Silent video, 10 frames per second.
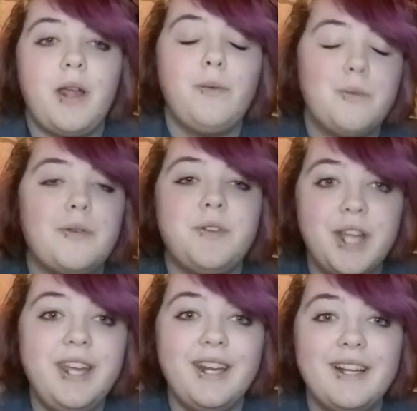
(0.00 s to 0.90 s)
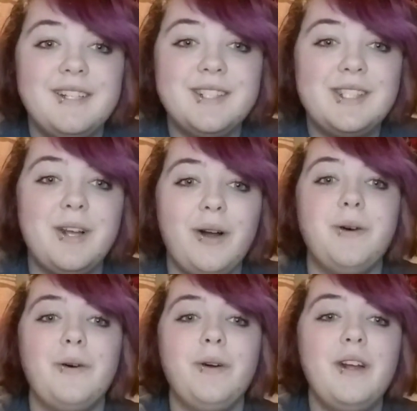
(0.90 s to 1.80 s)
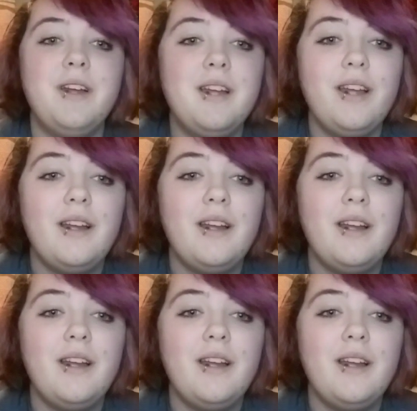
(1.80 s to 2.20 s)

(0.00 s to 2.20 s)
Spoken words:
like we're related, so